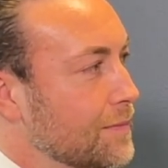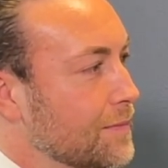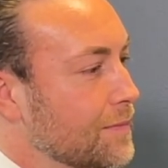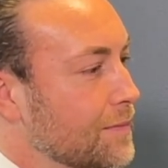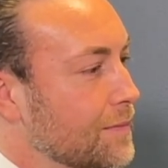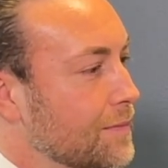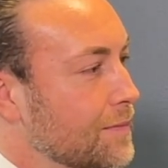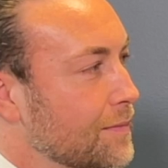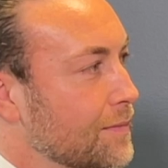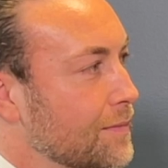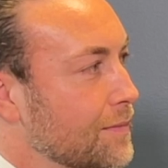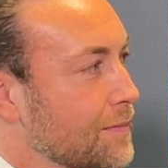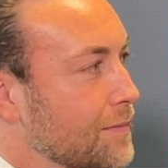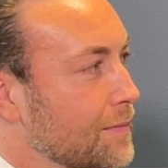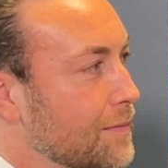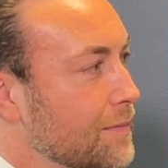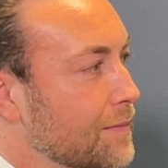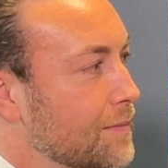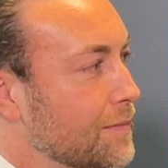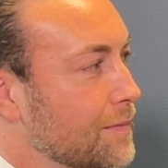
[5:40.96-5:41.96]

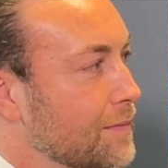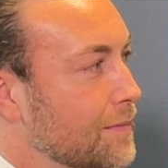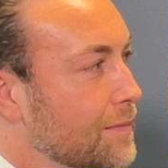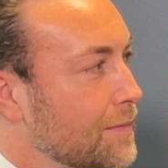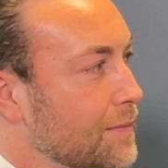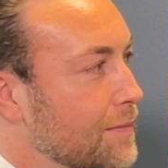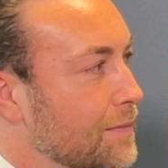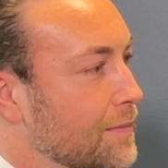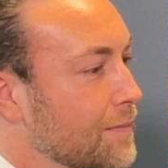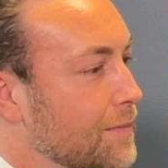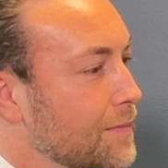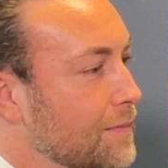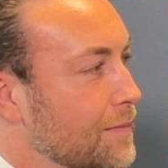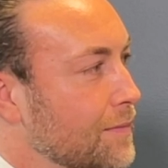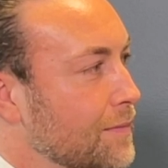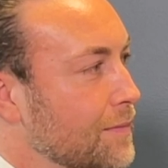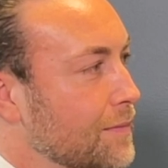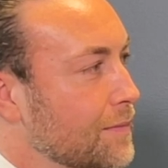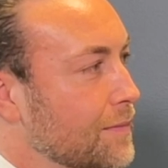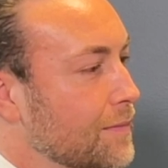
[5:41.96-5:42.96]

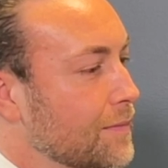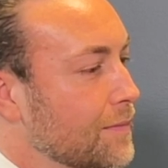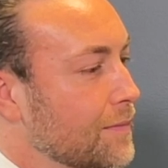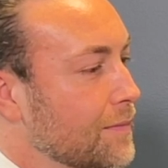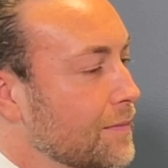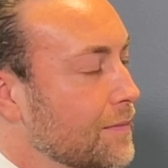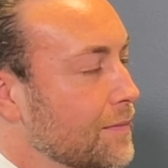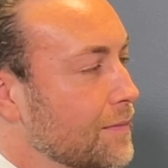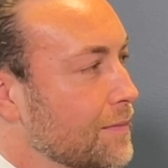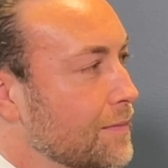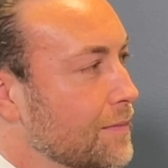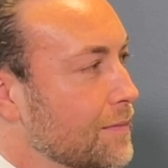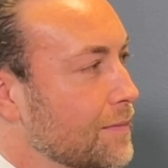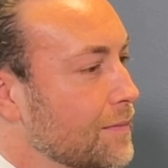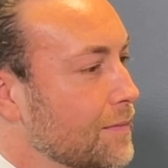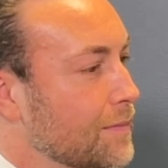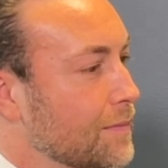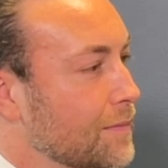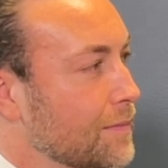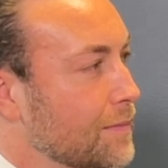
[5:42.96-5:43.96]

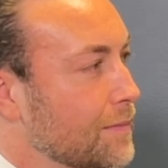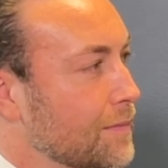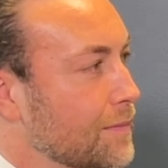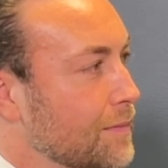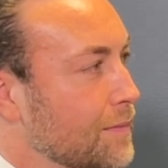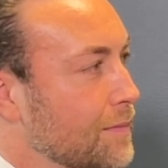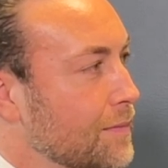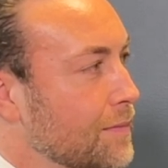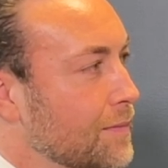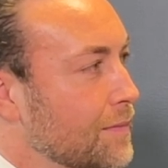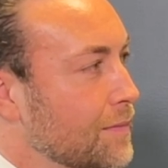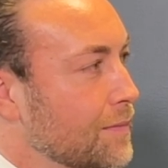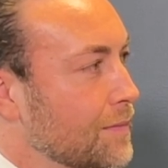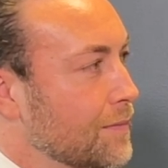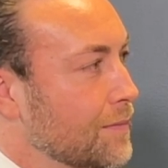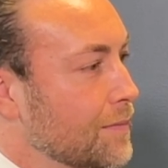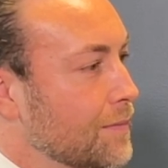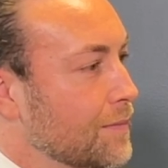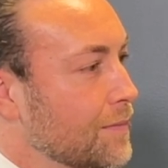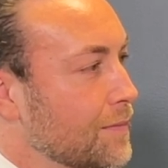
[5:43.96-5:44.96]

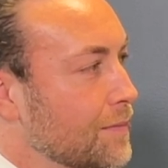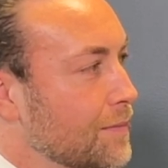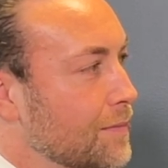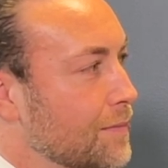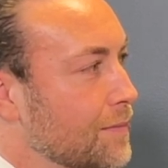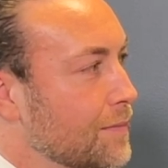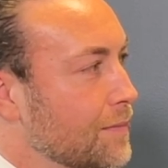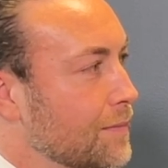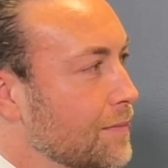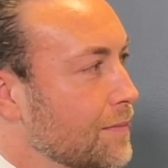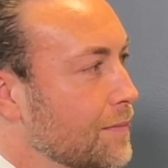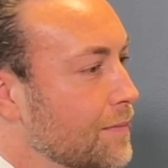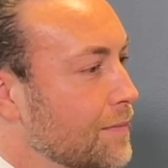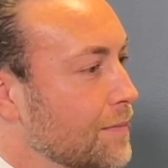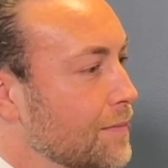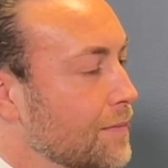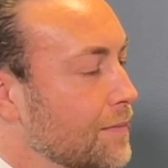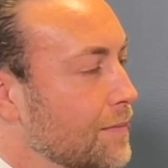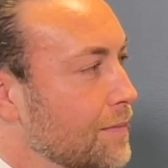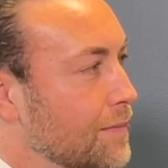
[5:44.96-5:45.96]

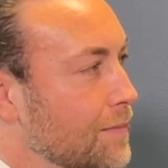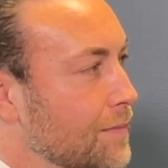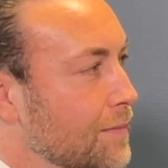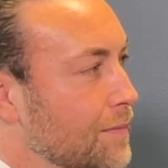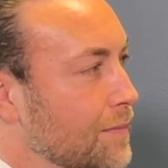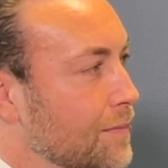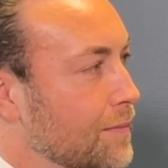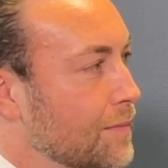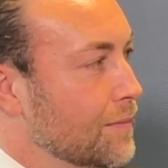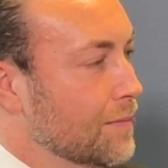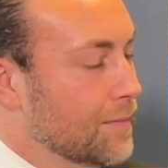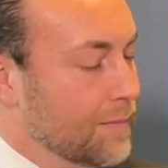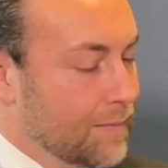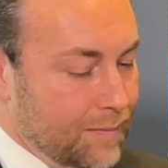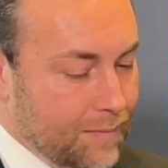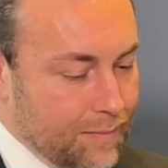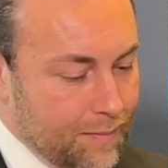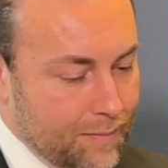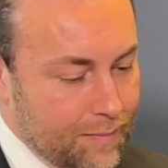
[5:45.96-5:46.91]
The person shown says nothing.